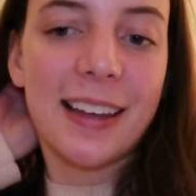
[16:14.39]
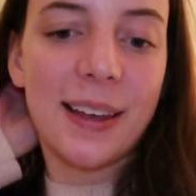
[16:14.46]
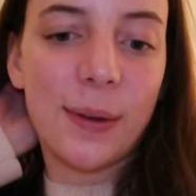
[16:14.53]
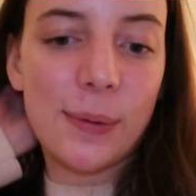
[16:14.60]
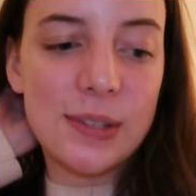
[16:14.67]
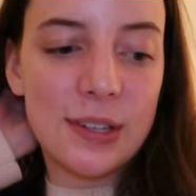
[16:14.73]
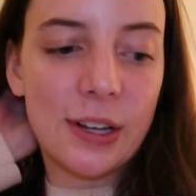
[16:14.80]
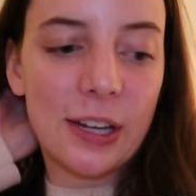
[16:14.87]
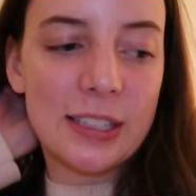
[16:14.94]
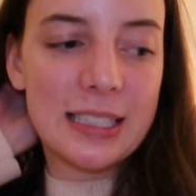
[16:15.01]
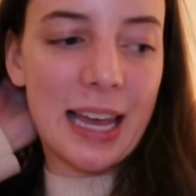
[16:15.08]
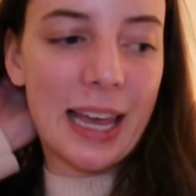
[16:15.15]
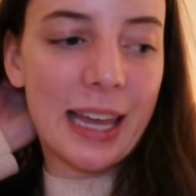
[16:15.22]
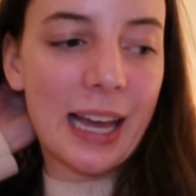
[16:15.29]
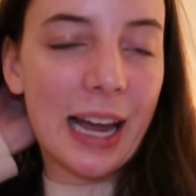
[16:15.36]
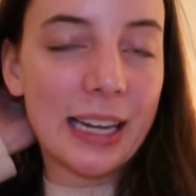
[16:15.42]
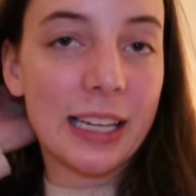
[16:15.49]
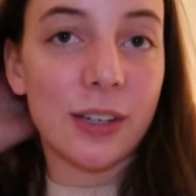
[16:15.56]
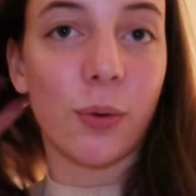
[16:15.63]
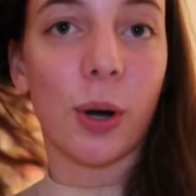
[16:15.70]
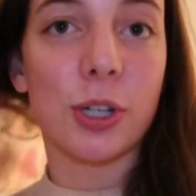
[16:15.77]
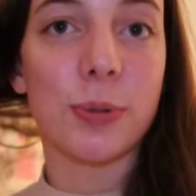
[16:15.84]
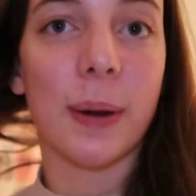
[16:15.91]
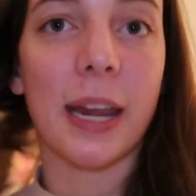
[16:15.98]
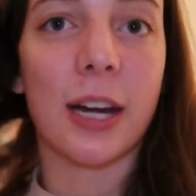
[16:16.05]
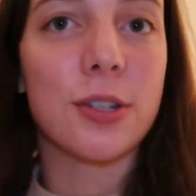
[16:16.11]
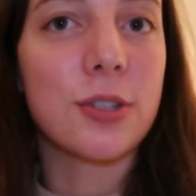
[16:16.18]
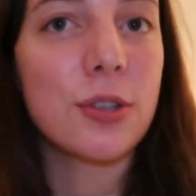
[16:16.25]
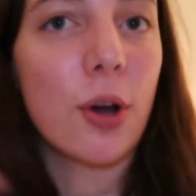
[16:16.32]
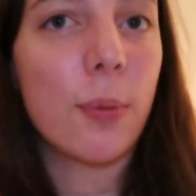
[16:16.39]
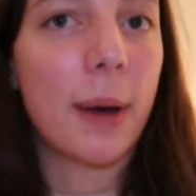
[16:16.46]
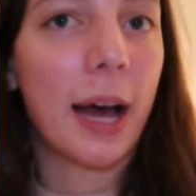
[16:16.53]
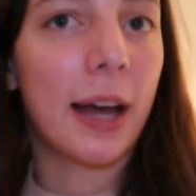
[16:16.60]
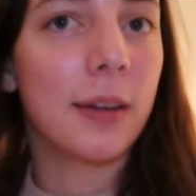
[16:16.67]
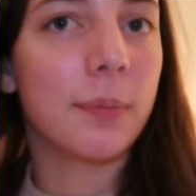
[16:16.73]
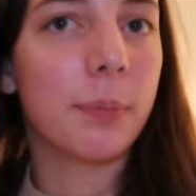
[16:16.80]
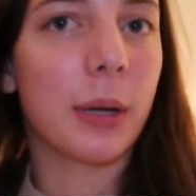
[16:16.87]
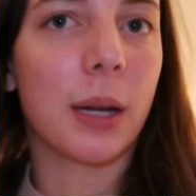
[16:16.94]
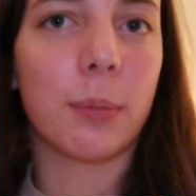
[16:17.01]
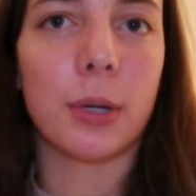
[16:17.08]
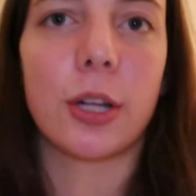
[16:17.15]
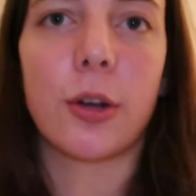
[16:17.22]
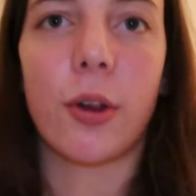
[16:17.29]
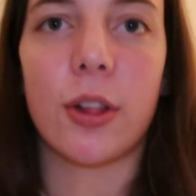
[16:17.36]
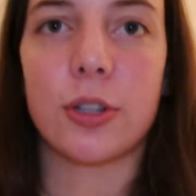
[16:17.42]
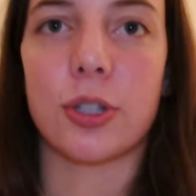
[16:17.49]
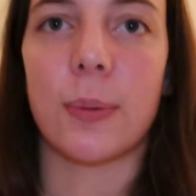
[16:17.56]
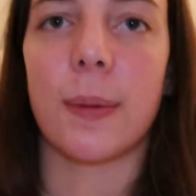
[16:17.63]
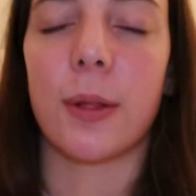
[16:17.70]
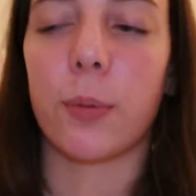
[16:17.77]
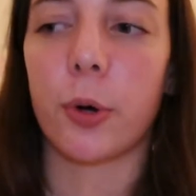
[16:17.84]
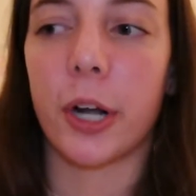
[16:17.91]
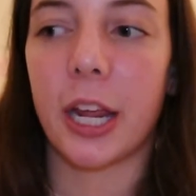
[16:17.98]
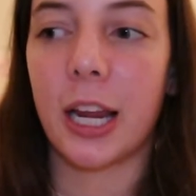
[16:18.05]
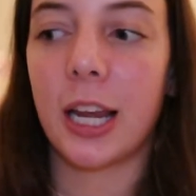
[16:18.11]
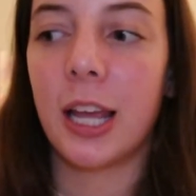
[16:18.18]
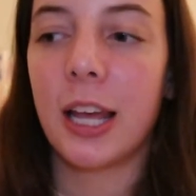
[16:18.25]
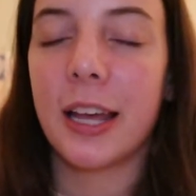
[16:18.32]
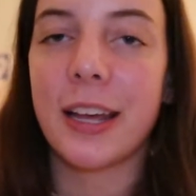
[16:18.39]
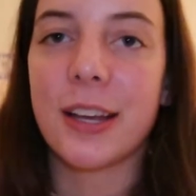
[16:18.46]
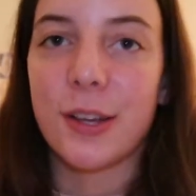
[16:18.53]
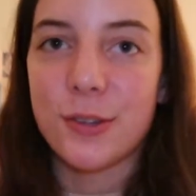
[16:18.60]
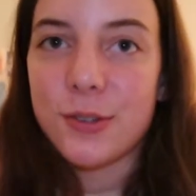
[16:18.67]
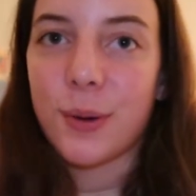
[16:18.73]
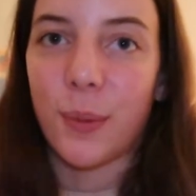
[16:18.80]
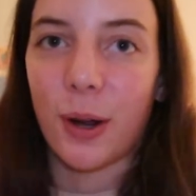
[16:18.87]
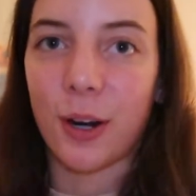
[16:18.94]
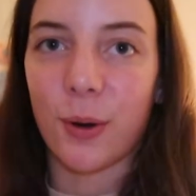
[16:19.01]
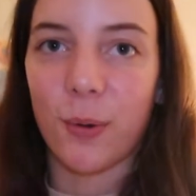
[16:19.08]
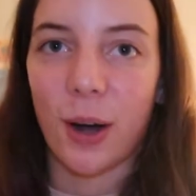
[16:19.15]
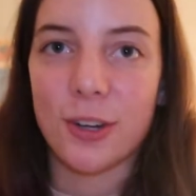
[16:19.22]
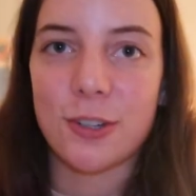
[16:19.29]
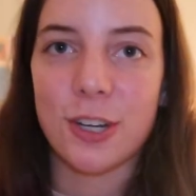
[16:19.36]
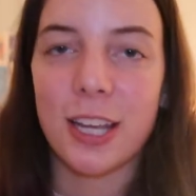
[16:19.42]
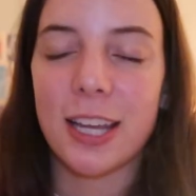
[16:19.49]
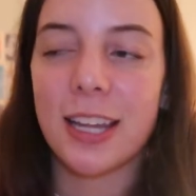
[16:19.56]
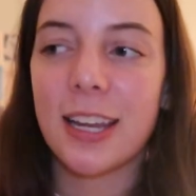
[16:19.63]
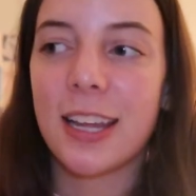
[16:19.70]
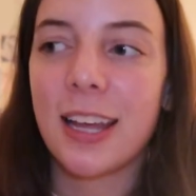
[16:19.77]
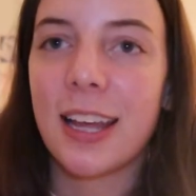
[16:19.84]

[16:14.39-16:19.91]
It was a good day. I need to wash my hair so bad, but I'm gonna go to the gym in the morning, so I'm not gonna wash it.